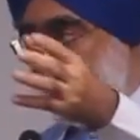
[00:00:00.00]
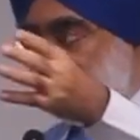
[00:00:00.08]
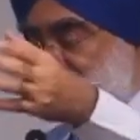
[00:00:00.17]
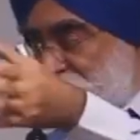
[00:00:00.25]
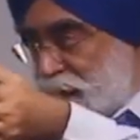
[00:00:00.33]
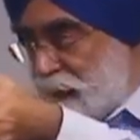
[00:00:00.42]

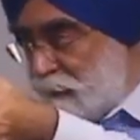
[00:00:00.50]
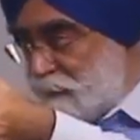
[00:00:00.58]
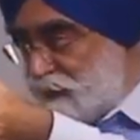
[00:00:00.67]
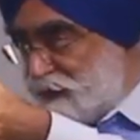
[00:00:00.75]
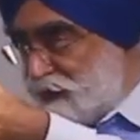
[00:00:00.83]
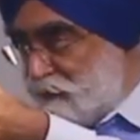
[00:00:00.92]
Then
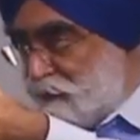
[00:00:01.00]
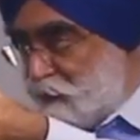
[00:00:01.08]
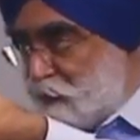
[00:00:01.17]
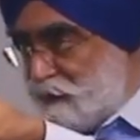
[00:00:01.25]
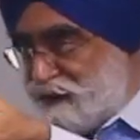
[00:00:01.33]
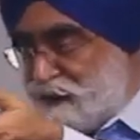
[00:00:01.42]
happens, of
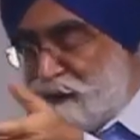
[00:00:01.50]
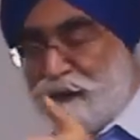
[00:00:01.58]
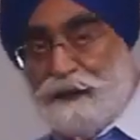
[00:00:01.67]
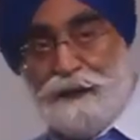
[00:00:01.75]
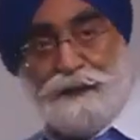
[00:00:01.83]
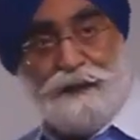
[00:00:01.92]
course,
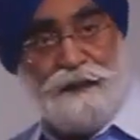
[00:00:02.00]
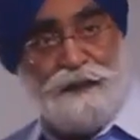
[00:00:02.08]
the